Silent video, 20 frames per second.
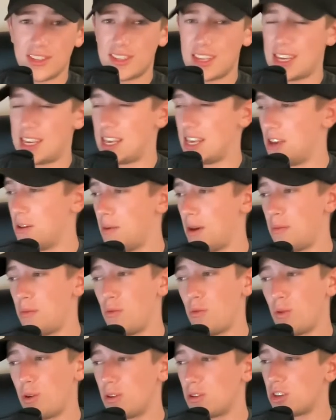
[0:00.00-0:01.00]
like him. I
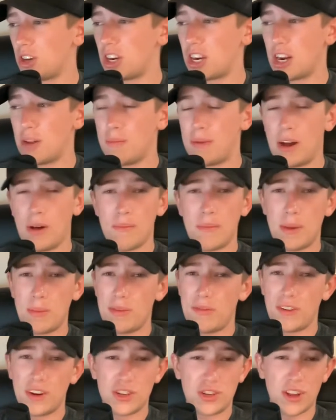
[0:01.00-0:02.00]
mean, we were talking about maybe
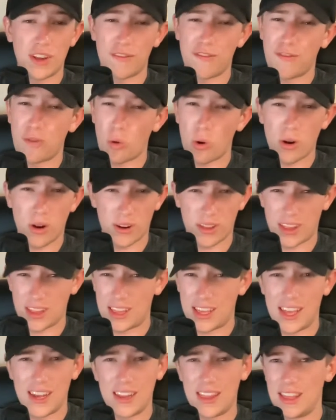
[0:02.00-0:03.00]
finishing fourth at
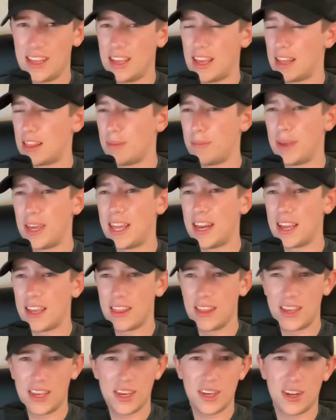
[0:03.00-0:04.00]
the beginning of
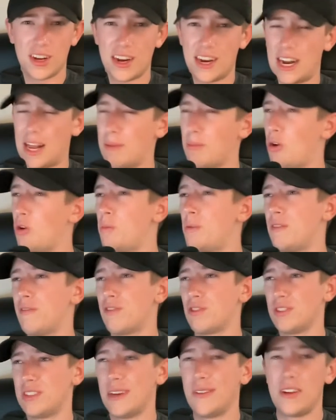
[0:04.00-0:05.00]
the year, and I'm hoping
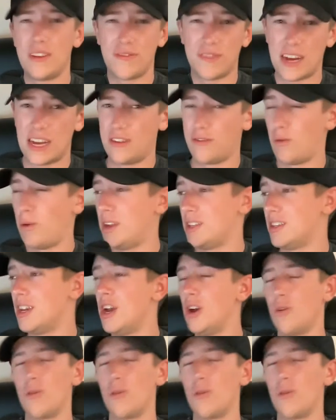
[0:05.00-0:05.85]
for 75 wins.